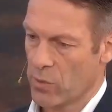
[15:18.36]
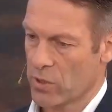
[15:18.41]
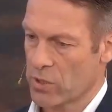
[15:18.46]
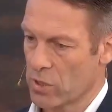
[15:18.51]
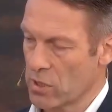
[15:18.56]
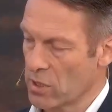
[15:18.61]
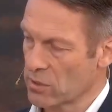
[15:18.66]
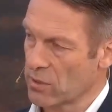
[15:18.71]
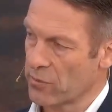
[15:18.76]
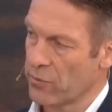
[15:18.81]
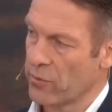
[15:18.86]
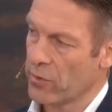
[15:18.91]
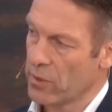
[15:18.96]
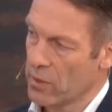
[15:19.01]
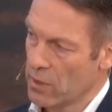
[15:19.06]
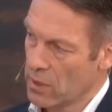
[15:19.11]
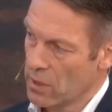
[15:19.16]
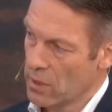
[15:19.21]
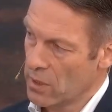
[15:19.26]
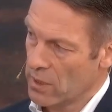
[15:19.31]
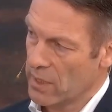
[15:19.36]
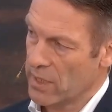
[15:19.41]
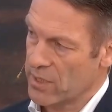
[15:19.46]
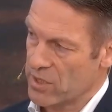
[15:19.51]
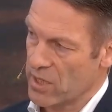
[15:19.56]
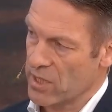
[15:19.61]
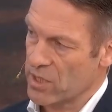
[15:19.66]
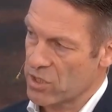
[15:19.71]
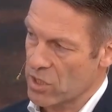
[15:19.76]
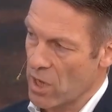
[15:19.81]
was a lot of, let's
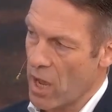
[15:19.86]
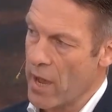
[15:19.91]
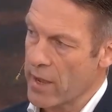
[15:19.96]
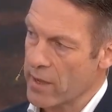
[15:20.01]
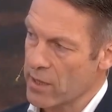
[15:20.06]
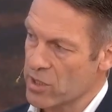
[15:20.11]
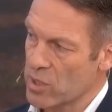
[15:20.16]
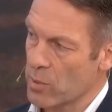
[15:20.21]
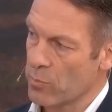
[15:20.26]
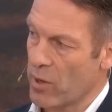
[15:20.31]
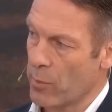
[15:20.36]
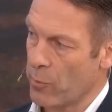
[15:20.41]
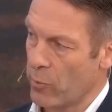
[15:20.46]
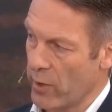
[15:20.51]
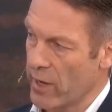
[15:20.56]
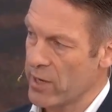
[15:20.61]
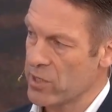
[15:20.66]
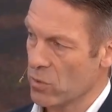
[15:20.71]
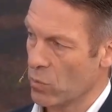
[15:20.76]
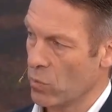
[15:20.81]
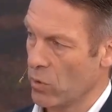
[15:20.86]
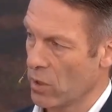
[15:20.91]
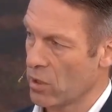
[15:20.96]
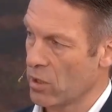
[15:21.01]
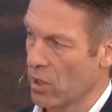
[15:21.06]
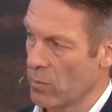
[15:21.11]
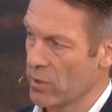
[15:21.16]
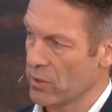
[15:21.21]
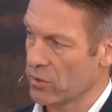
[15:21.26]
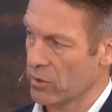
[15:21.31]
say, science and preparation work
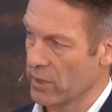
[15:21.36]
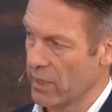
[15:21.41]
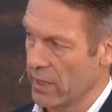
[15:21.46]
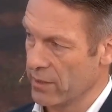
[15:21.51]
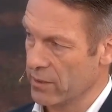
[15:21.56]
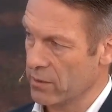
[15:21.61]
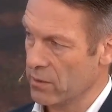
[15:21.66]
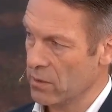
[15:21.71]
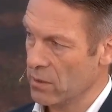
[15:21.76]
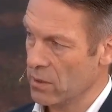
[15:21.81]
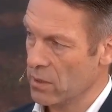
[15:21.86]
coming together.